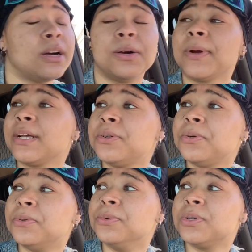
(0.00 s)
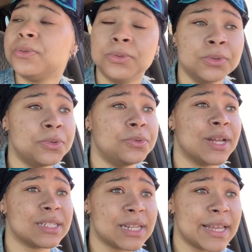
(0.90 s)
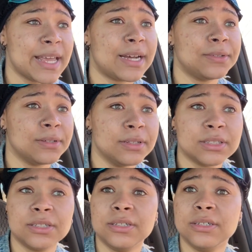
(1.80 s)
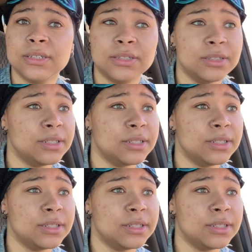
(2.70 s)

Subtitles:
All right, cool. Nice layout. Looks good.